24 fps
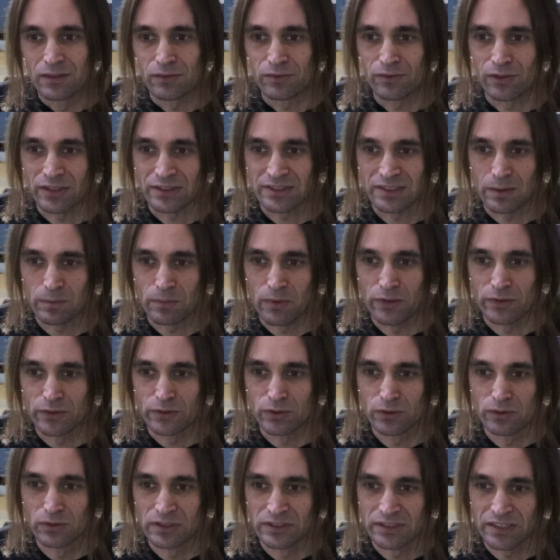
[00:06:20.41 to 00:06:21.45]
for example, the
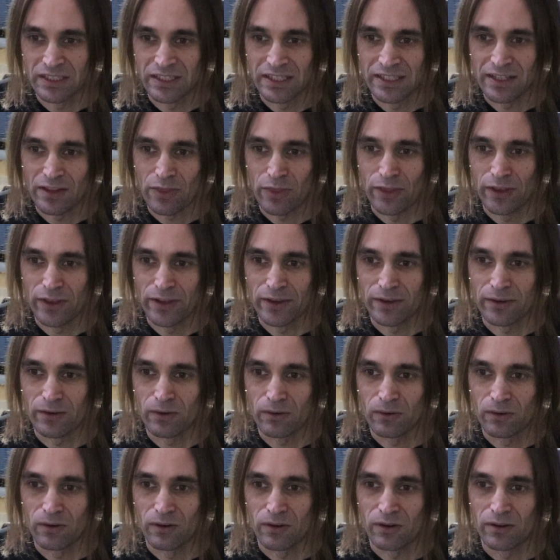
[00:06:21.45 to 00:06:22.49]
dual delay, I think,
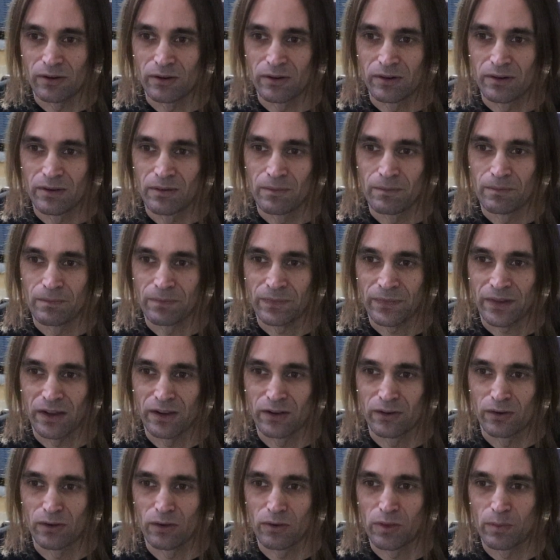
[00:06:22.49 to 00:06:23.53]
or I
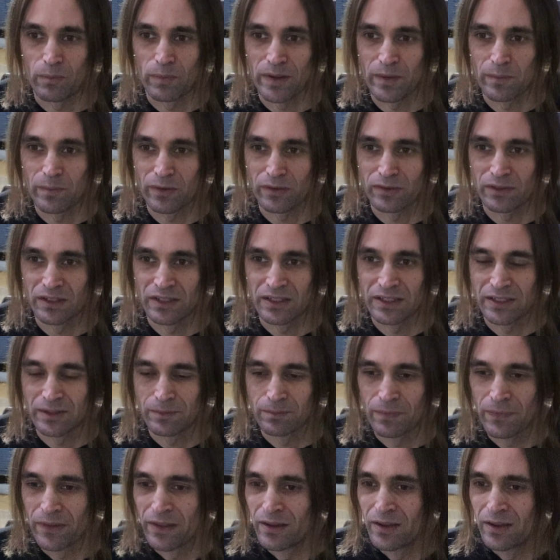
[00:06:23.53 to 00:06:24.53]
don't know, the ping pong delay,